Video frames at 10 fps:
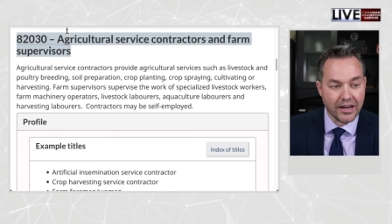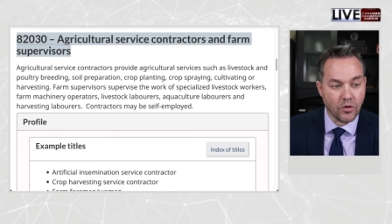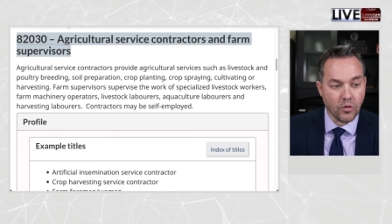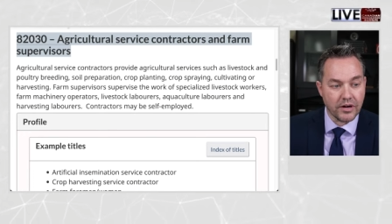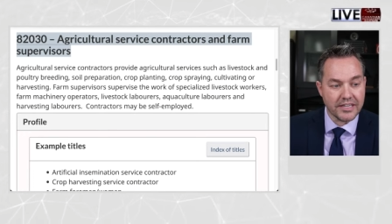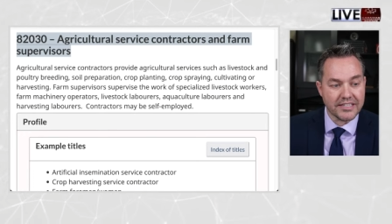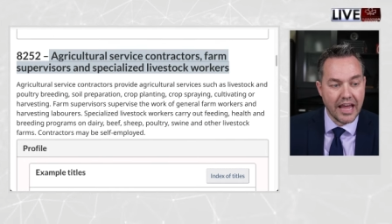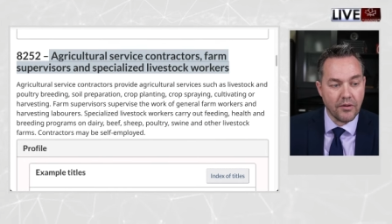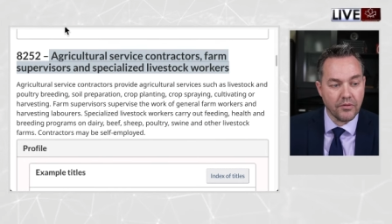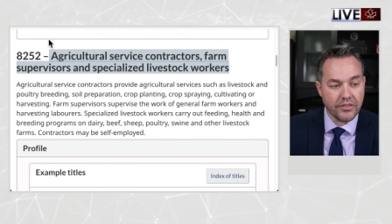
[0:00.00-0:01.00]

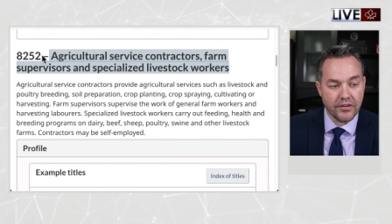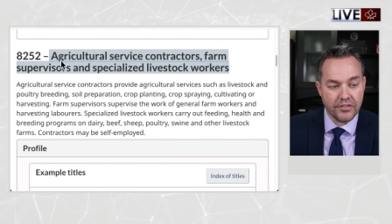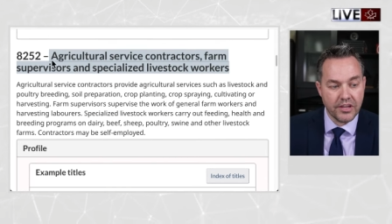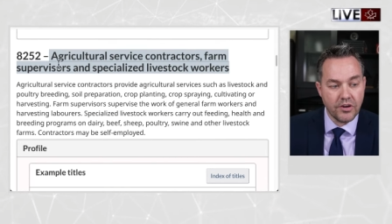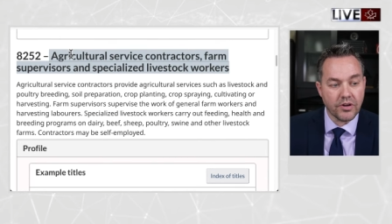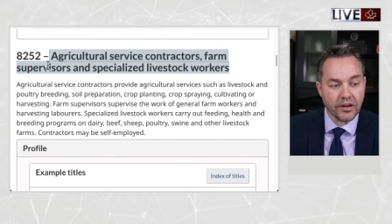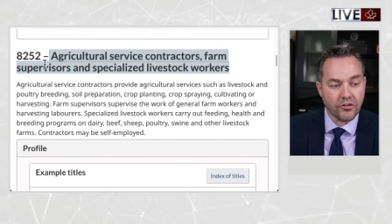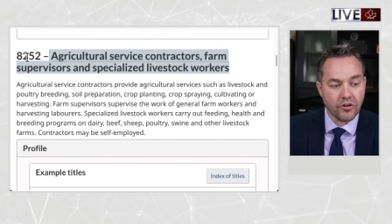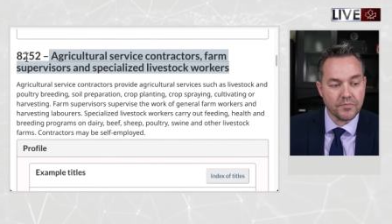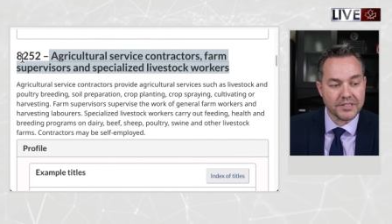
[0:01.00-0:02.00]
categories that the, the
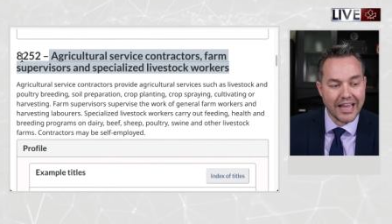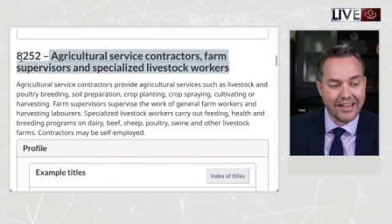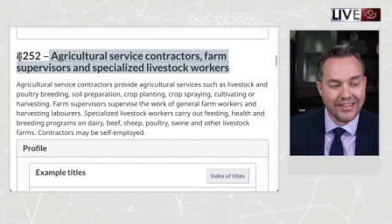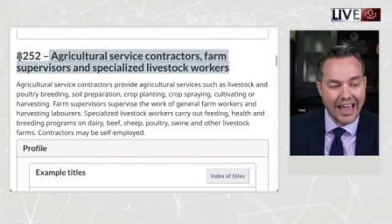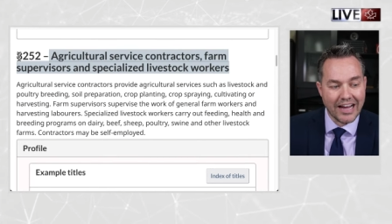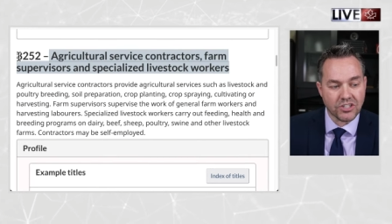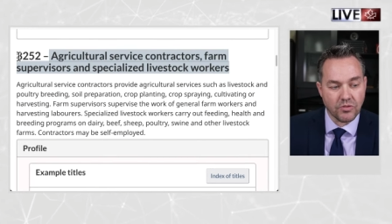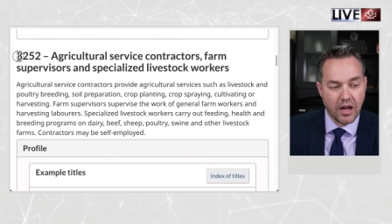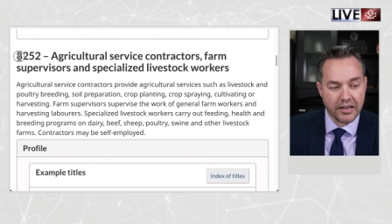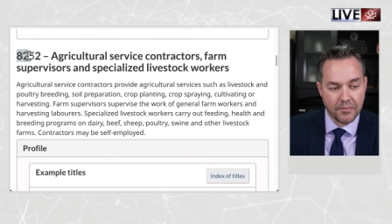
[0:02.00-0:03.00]
unit groups and the
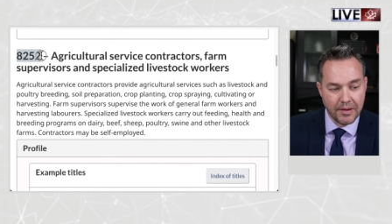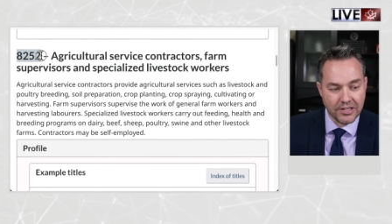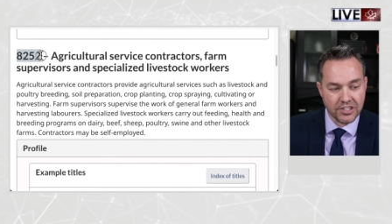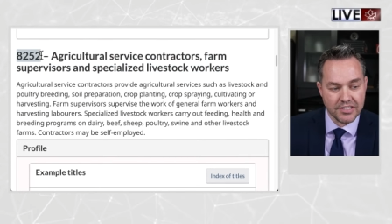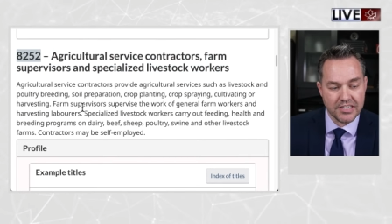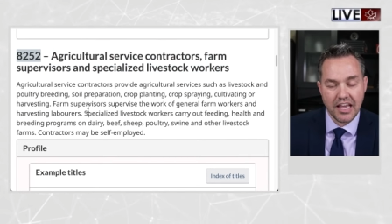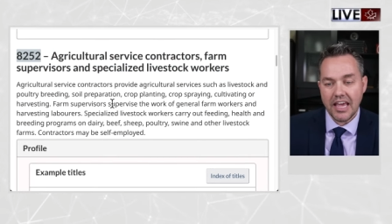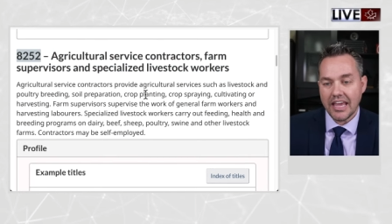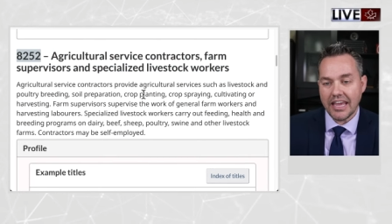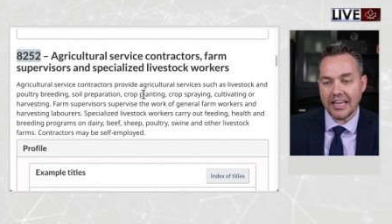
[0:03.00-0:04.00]
actual
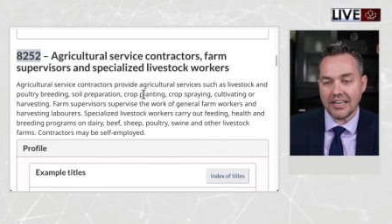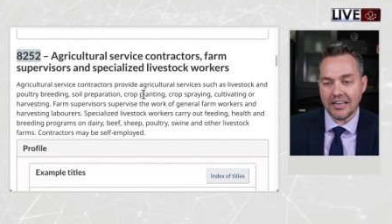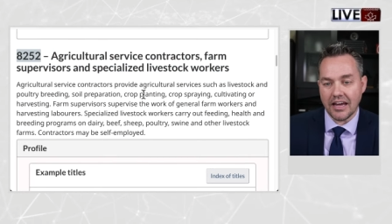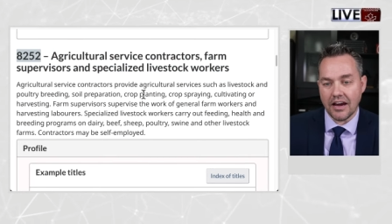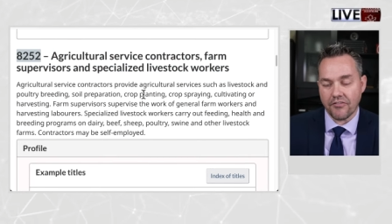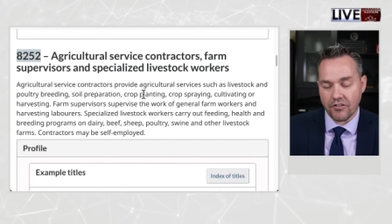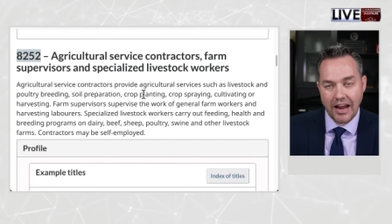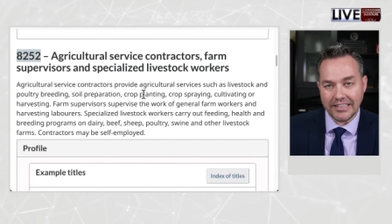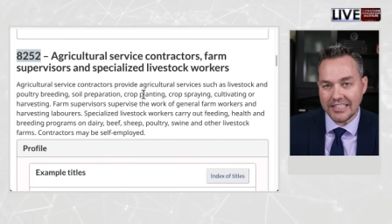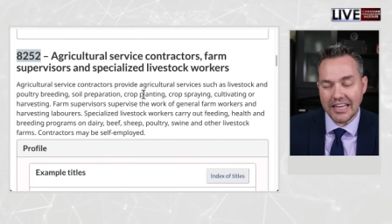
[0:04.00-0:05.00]
occupations in
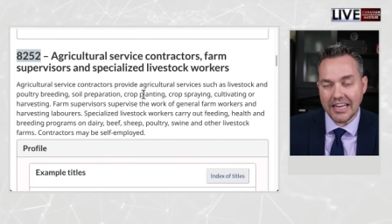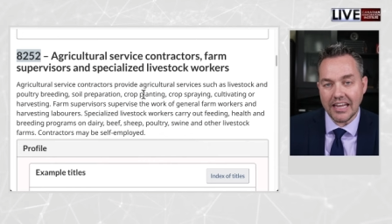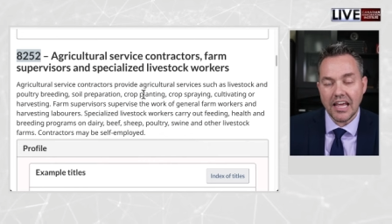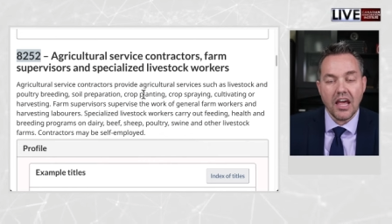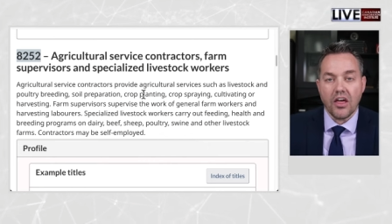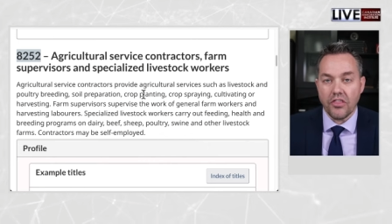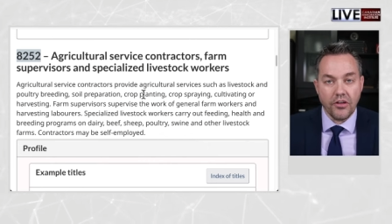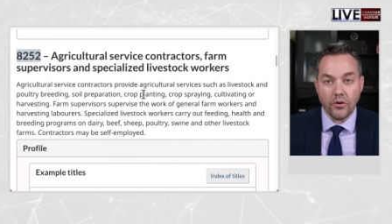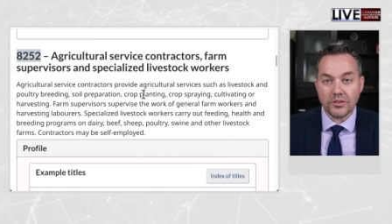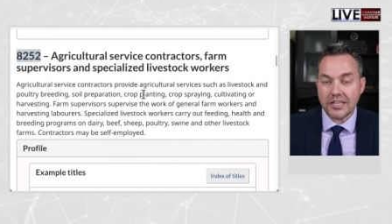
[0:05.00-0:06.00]
uh, for IT,
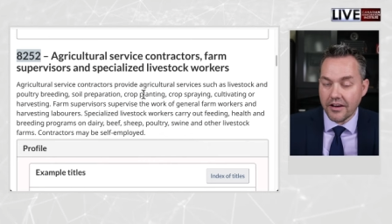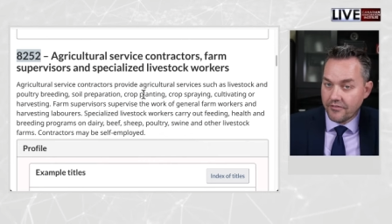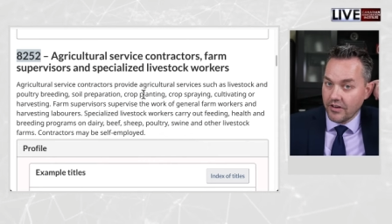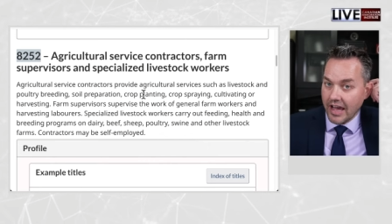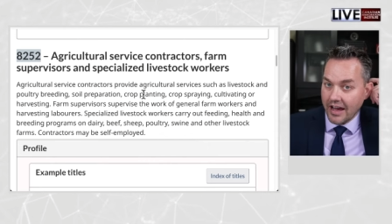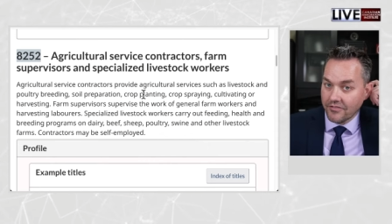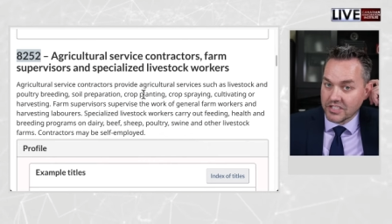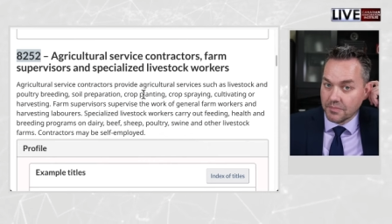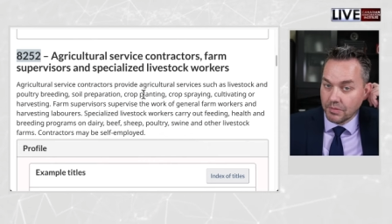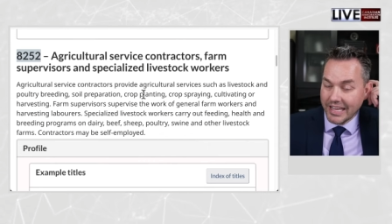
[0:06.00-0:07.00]
those have
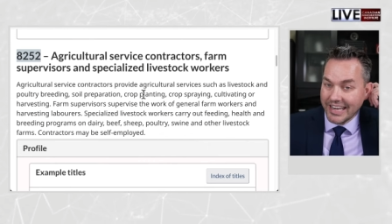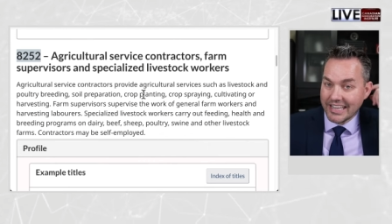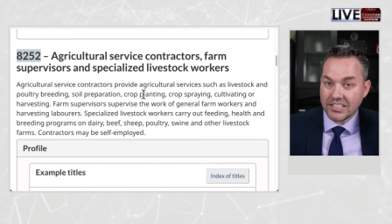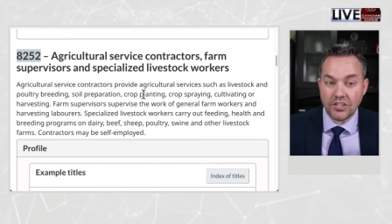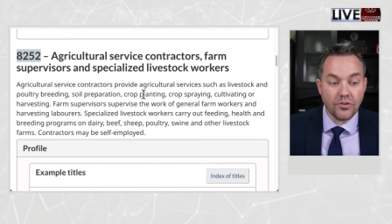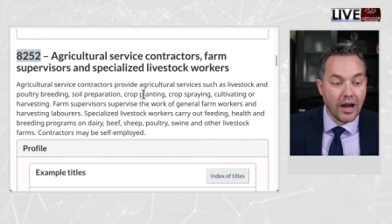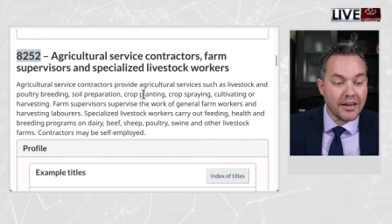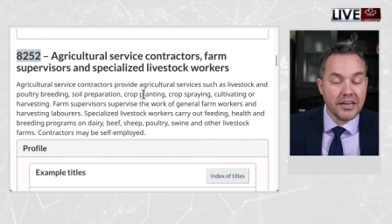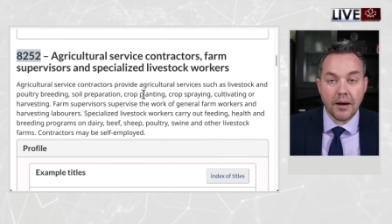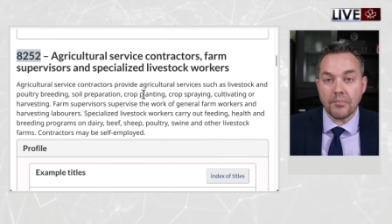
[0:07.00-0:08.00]
have split
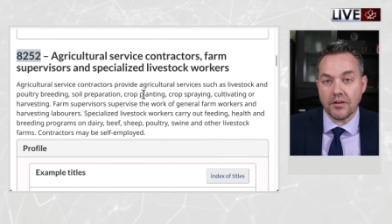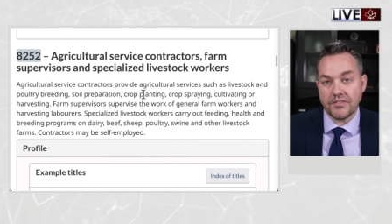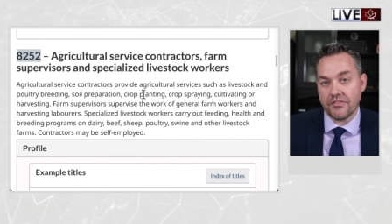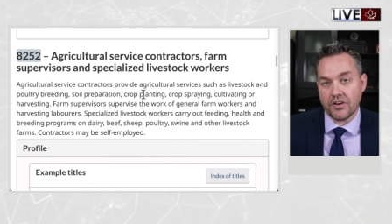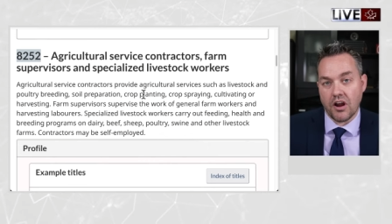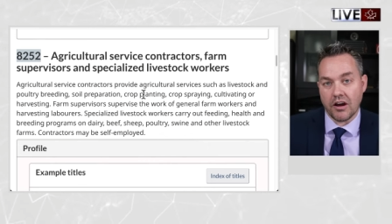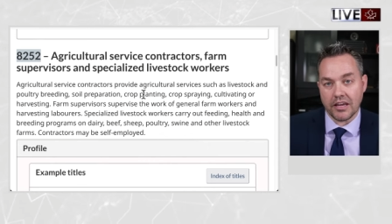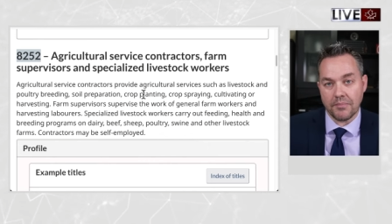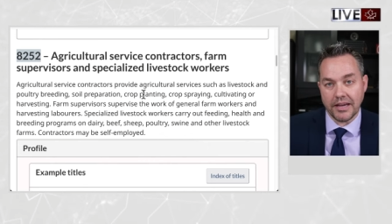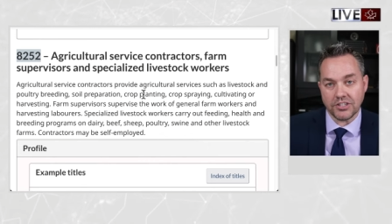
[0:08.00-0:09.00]
into a number of
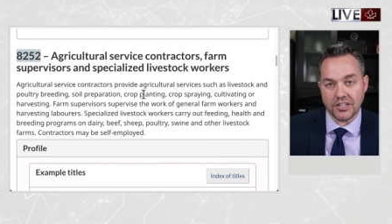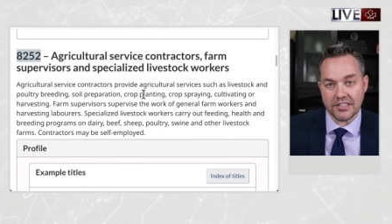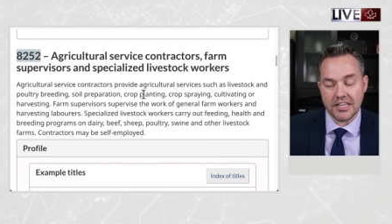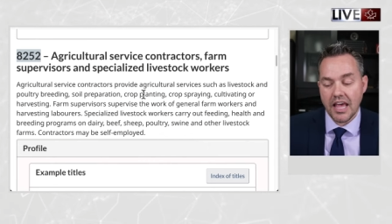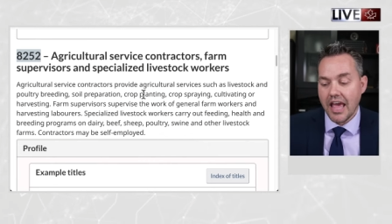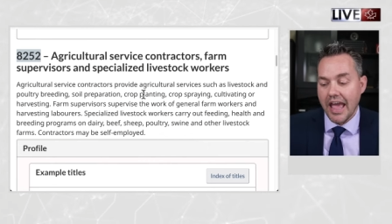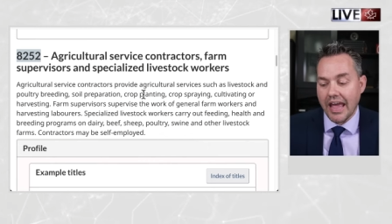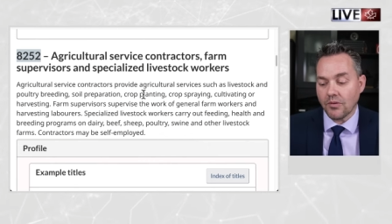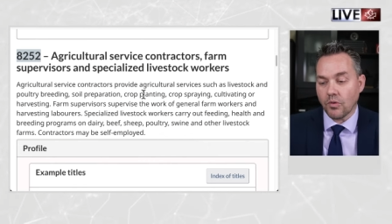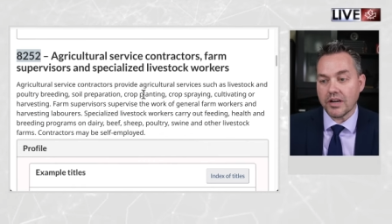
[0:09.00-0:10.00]
different occupations.
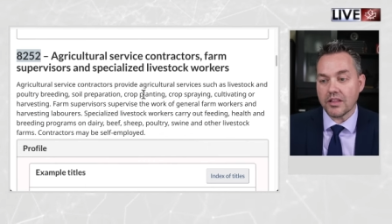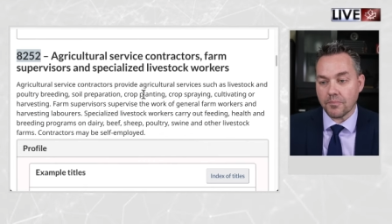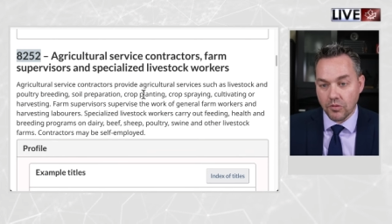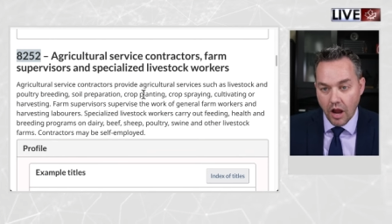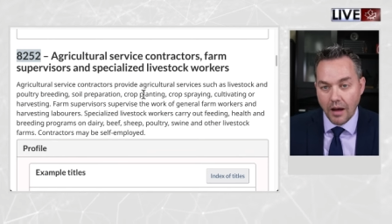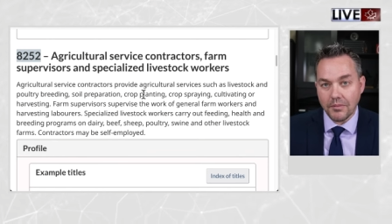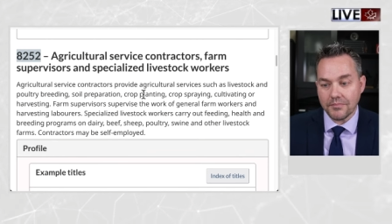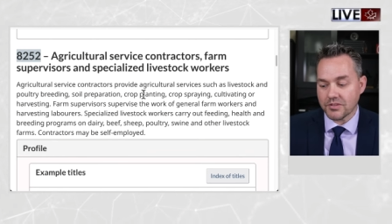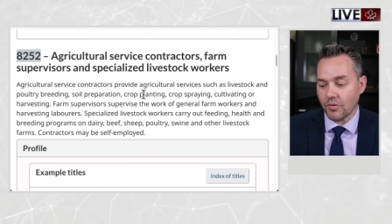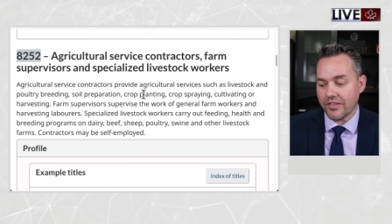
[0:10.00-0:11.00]
And one of the
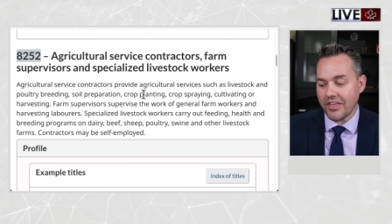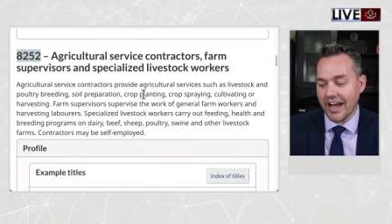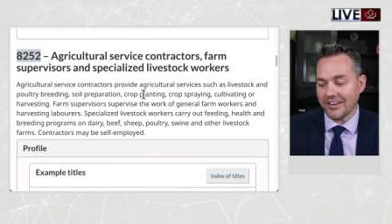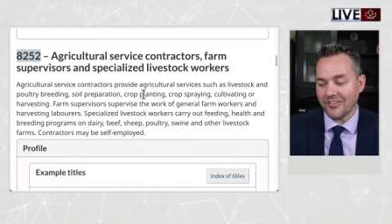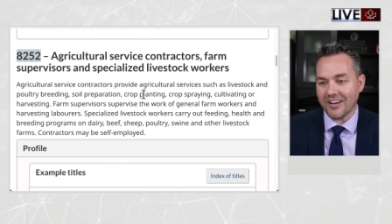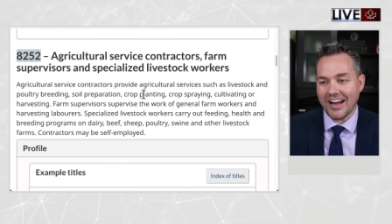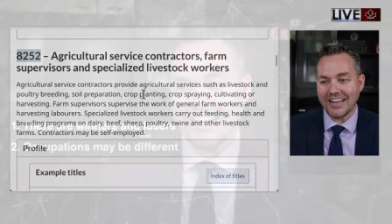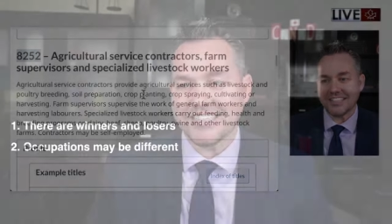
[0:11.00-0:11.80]
problems with that, you